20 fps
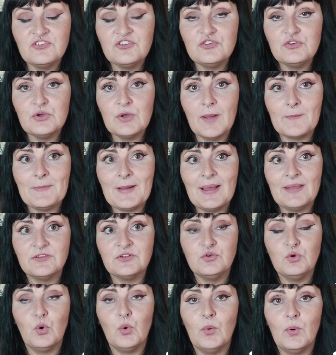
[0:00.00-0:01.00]
to you about
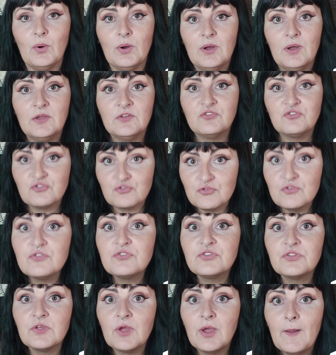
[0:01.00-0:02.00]
your truth